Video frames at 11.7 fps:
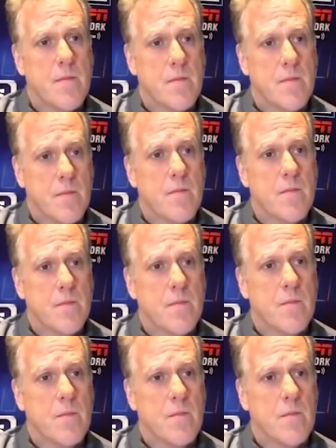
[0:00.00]

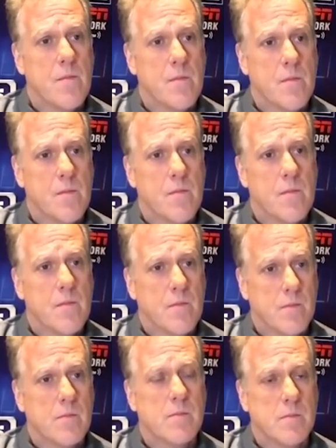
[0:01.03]

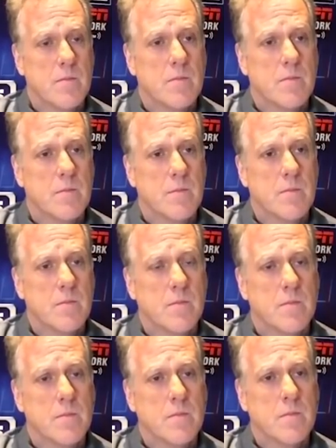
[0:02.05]

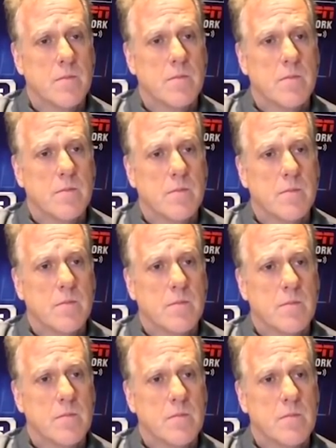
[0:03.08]

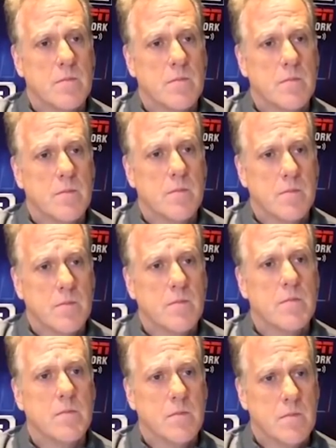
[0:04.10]

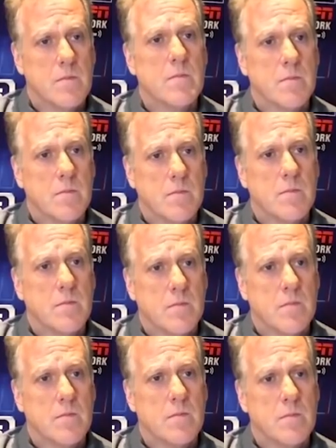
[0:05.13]

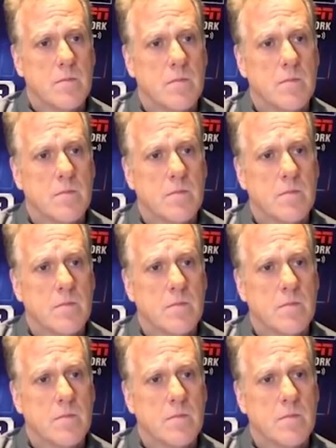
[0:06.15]
[no speech]